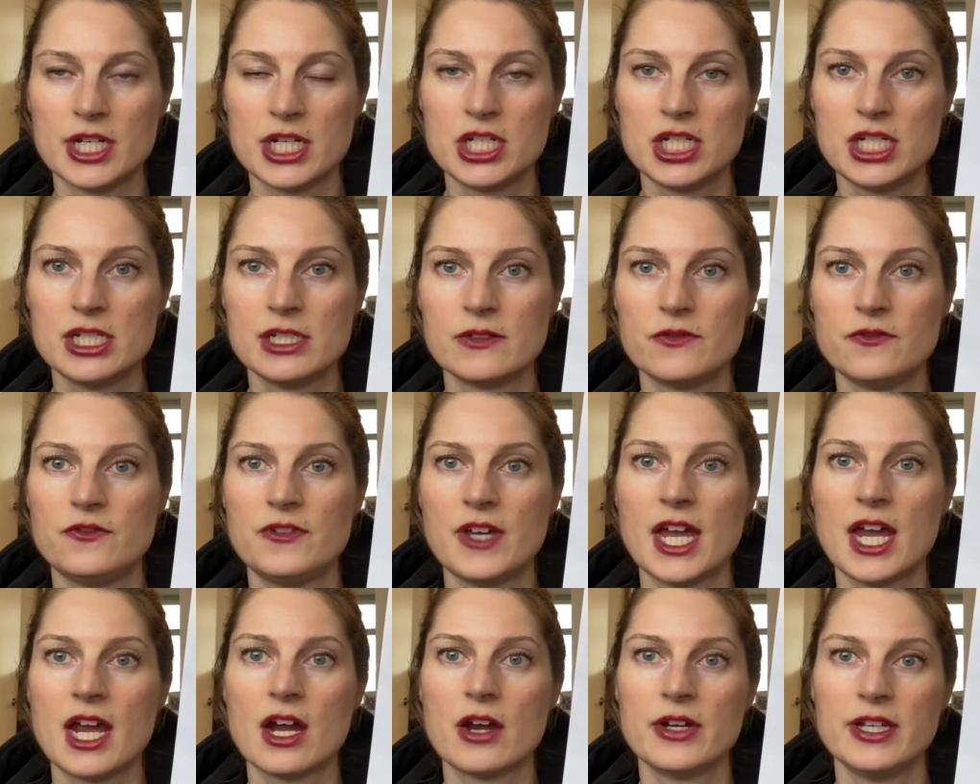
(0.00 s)
she's
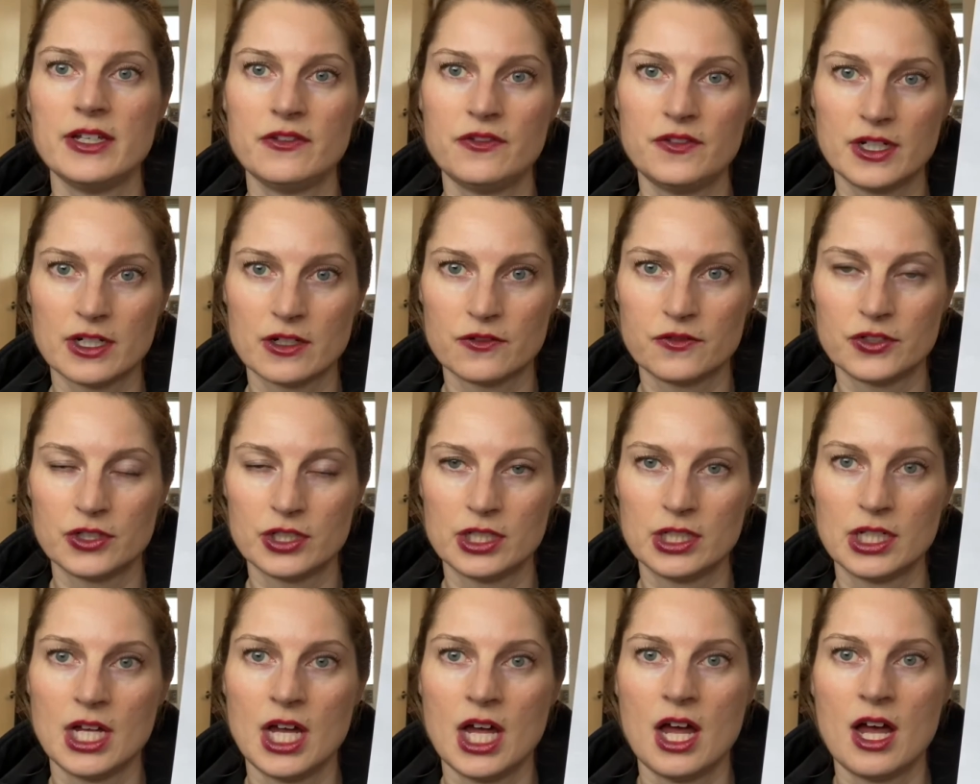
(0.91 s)
very
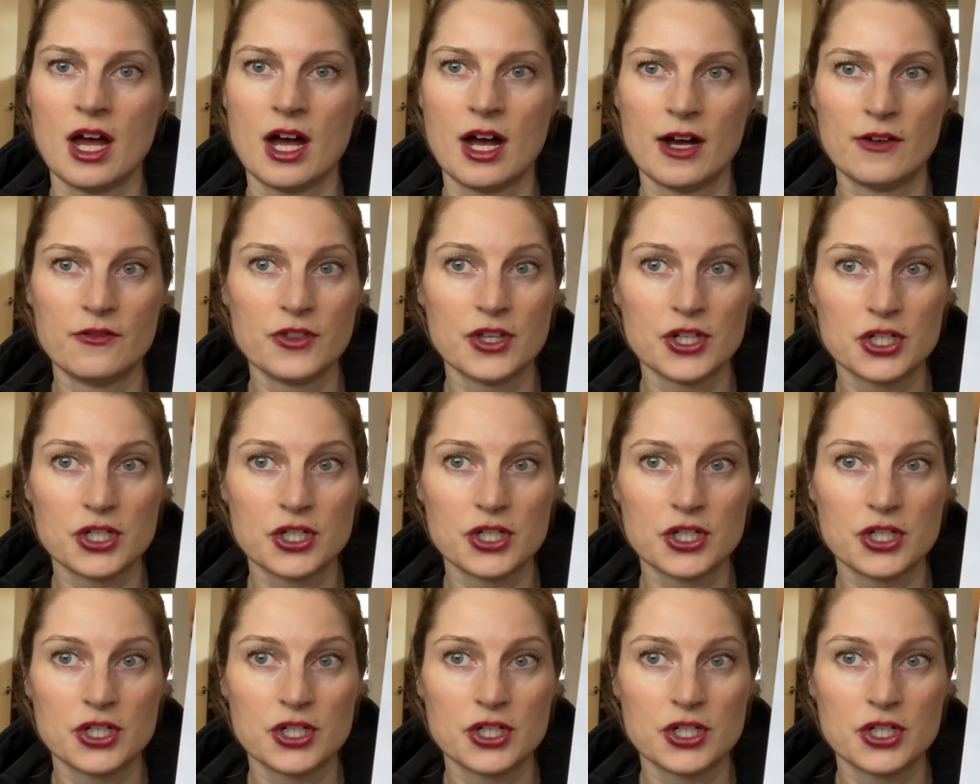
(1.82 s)
fearful of the